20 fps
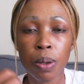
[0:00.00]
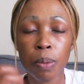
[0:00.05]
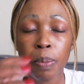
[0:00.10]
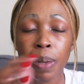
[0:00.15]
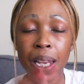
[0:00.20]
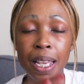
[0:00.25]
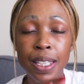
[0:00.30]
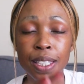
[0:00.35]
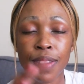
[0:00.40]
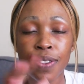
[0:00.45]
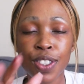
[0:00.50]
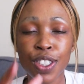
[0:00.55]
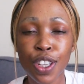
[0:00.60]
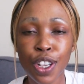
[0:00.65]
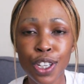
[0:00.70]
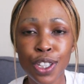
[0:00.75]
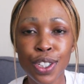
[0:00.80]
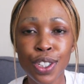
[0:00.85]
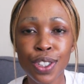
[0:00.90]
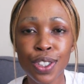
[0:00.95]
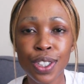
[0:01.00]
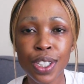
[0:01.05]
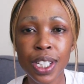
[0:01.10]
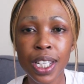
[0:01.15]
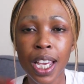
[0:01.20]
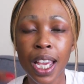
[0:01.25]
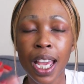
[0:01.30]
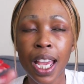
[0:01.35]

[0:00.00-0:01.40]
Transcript: place of solitude.